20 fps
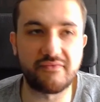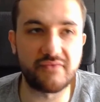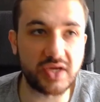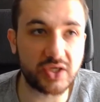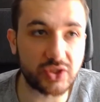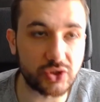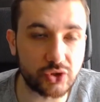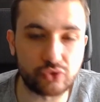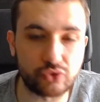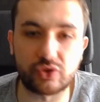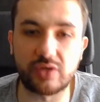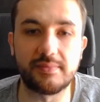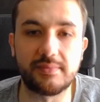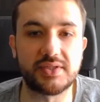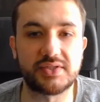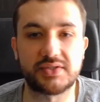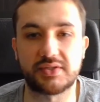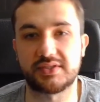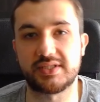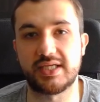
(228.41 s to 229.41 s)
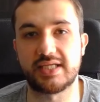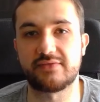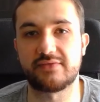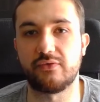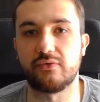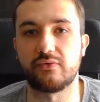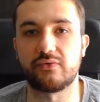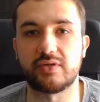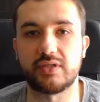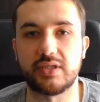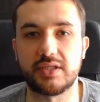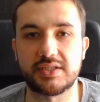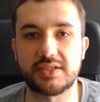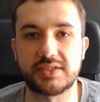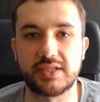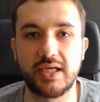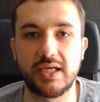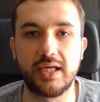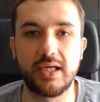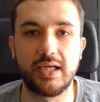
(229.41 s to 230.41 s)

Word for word: extremely successful release.